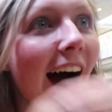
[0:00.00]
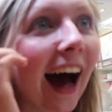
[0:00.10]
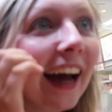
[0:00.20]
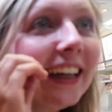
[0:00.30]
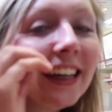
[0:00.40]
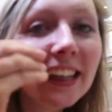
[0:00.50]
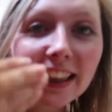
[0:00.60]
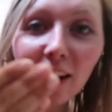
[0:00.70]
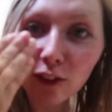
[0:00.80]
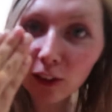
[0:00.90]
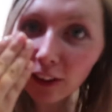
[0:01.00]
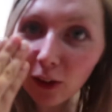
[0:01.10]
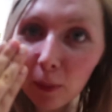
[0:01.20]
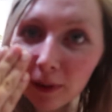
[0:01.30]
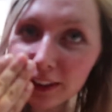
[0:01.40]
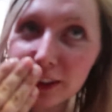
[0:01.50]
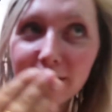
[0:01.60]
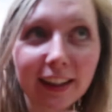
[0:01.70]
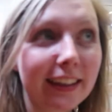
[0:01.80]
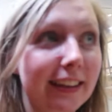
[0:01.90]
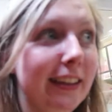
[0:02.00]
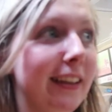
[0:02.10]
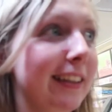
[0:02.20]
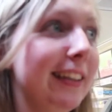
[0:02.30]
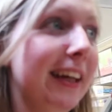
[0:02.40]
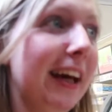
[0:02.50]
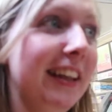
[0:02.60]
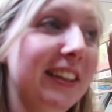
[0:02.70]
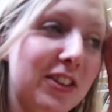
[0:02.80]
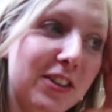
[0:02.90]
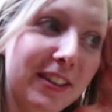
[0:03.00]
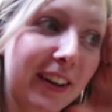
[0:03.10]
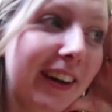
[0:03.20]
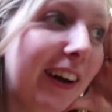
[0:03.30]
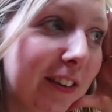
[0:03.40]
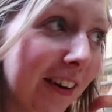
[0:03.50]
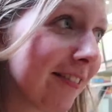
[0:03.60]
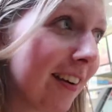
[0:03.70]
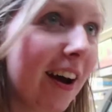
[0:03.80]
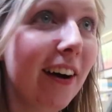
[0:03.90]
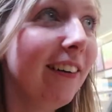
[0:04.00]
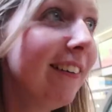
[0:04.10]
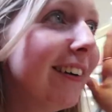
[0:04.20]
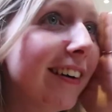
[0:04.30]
though? I hate it, they're right up in your face. And it's just like, I don't know.